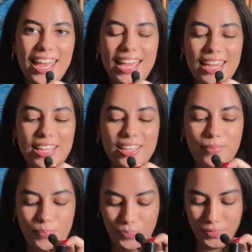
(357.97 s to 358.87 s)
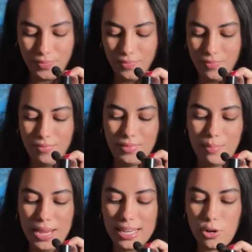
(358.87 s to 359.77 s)
The
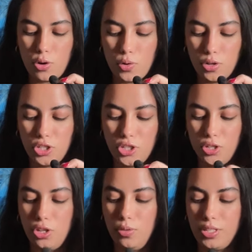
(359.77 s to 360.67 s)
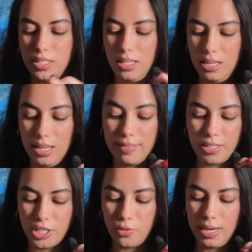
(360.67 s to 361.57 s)
main accords you'll see in the
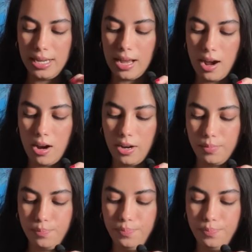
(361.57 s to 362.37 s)
screen are